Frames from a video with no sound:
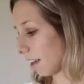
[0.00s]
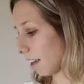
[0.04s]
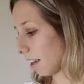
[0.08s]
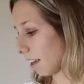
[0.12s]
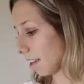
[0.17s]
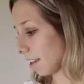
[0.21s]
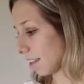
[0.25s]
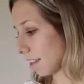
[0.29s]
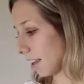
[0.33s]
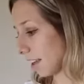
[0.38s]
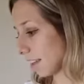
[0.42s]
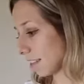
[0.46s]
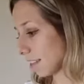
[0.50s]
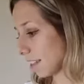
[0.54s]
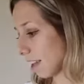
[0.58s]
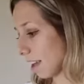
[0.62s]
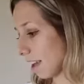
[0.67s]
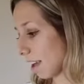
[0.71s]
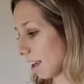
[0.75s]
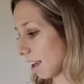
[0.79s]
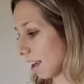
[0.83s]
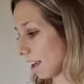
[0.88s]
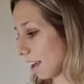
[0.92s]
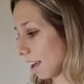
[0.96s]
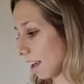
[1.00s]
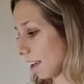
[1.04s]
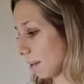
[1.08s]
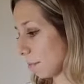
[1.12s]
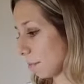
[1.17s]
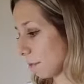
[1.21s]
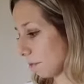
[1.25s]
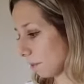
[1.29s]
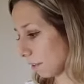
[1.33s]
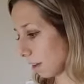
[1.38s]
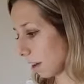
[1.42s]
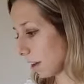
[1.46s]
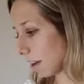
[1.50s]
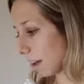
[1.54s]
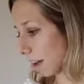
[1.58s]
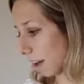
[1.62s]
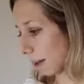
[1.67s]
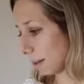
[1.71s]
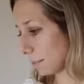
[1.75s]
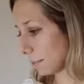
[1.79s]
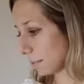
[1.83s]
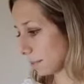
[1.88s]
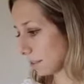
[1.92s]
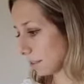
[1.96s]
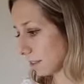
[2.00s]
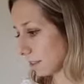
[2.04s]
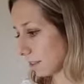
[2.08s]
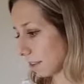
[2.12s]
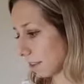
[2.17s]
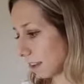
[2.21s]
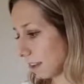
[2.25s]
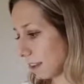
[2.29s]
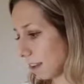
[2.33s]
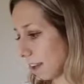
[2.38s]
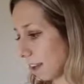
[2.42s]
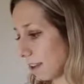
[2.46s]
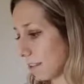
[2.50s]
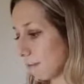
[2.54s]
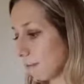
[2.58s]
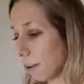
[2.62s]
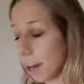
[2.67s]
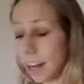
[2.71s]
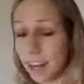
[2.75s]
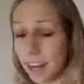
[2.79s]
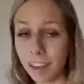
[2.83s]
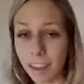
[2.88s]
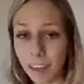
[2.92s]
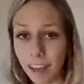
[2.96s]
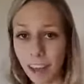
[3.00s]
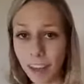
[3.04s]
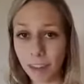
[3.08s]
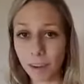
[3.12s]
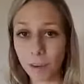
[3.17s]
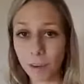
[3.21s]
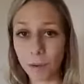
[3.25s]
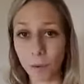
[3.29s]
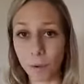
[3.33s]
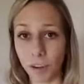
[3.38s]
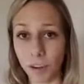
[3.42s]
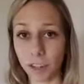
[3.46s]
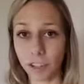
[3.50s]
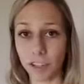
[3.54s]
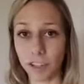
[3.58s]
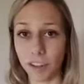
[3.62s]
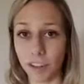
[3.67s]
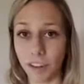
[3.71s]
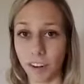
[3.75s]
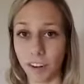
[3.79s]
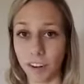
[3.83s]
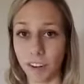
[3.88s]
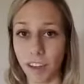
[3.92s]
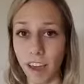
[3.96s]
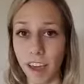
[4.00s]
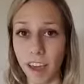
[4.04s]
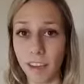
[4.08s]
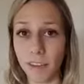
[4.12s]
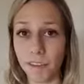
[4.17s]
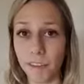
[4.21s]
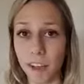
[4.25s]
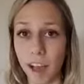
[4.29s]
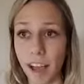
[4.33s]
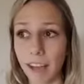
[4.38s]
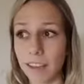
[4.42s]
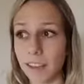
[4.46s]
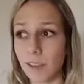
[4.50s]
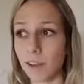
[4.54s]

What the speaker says: dancing, moving your hips, inviting the color orange into your life, guys.